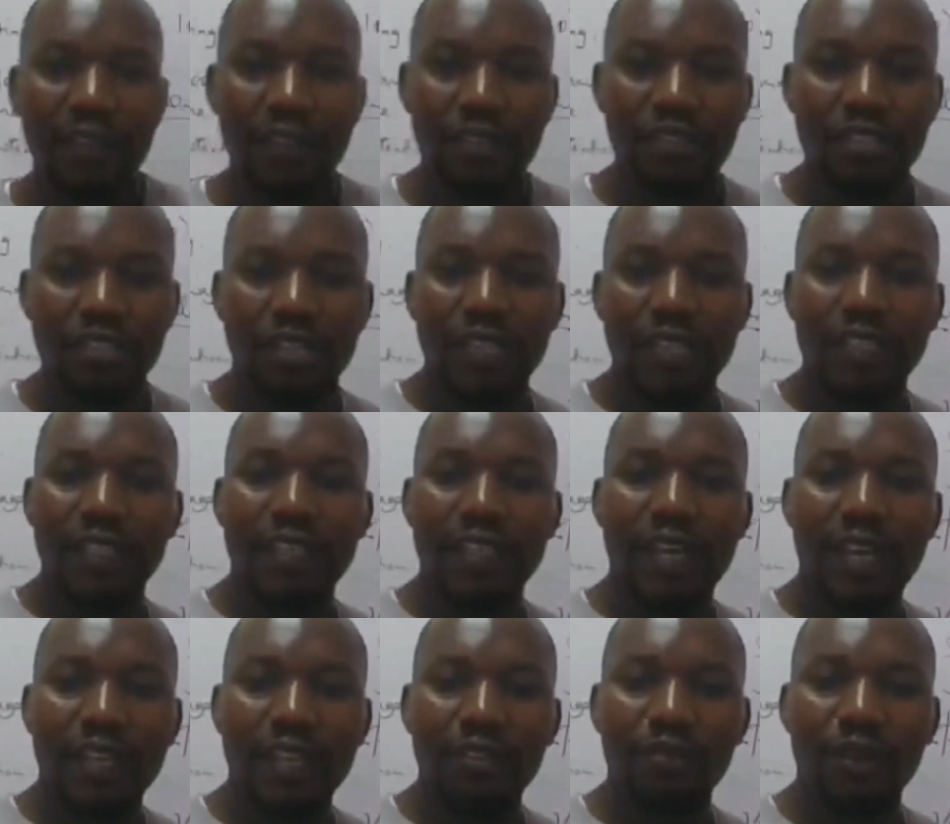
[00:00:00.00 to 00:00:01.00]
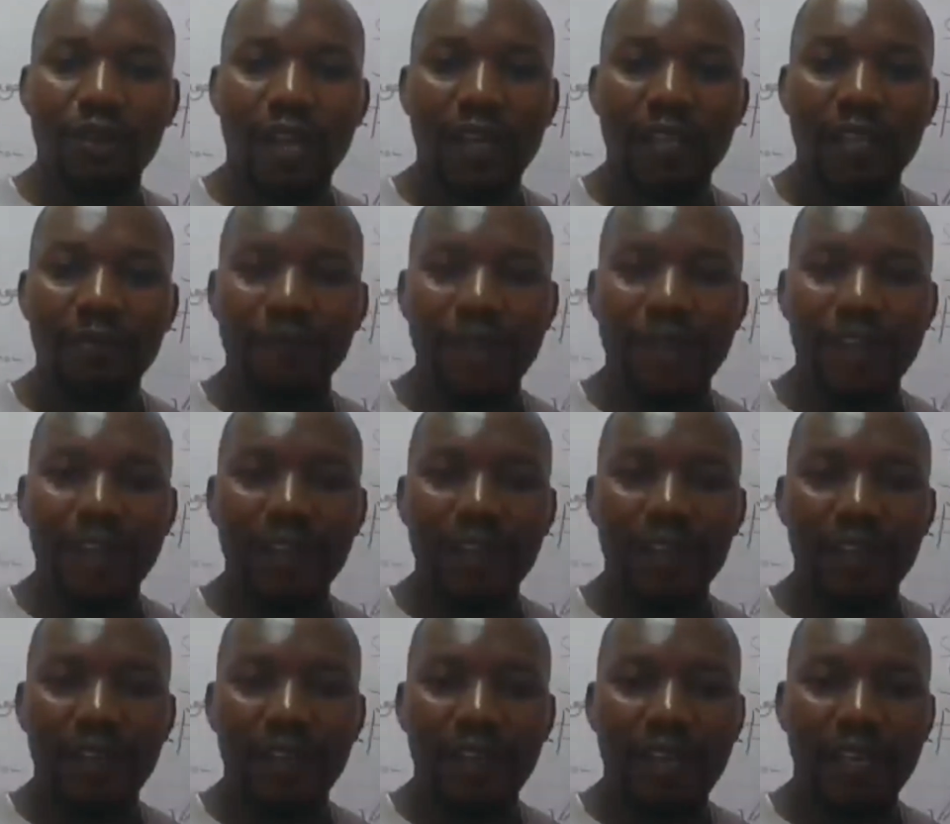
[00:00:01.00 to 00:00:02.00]
social engineering, you can define
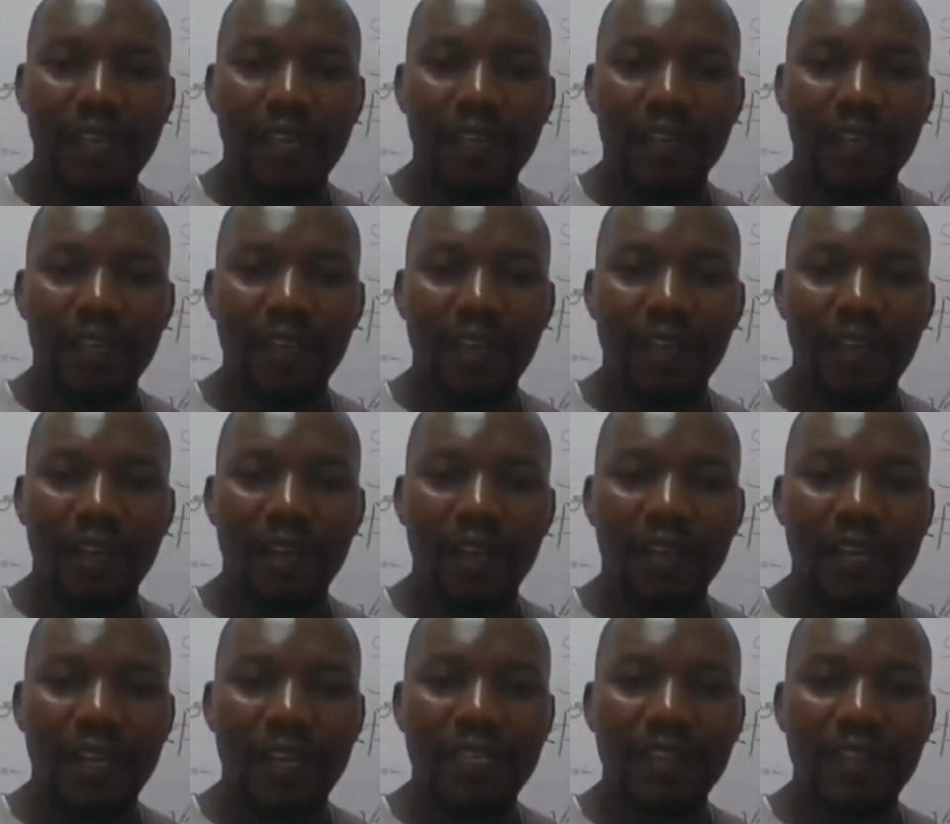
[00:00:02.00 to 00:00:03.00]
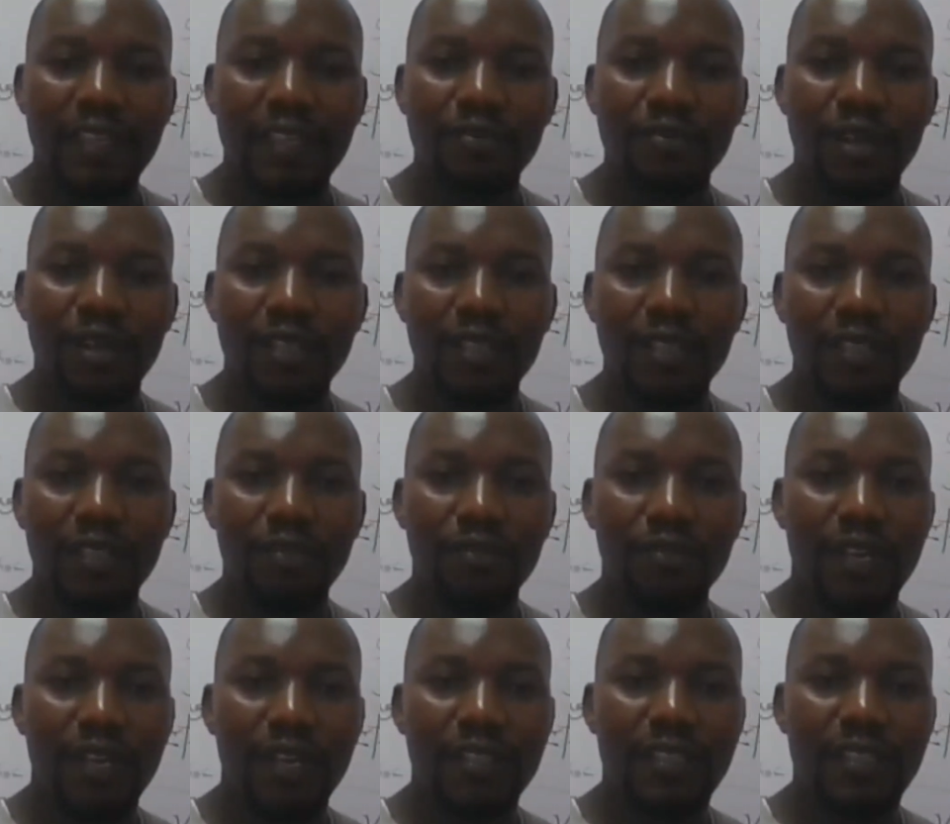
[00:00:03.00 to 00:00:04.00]
like, right, this one, you
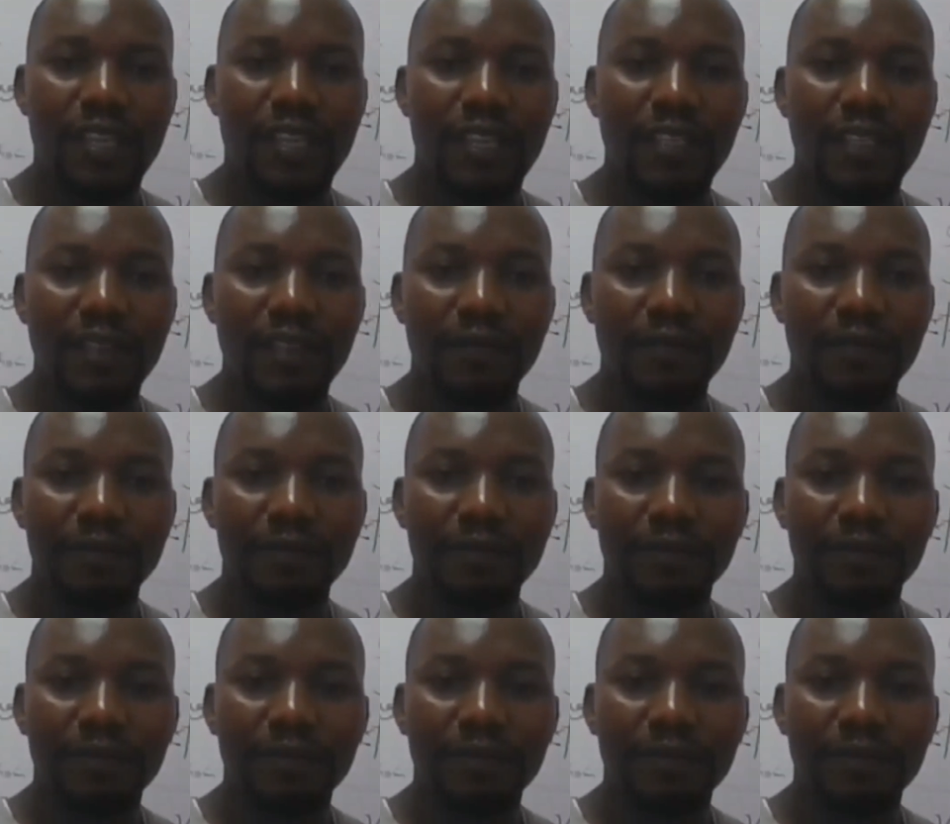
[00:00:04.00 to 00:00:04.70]
can say,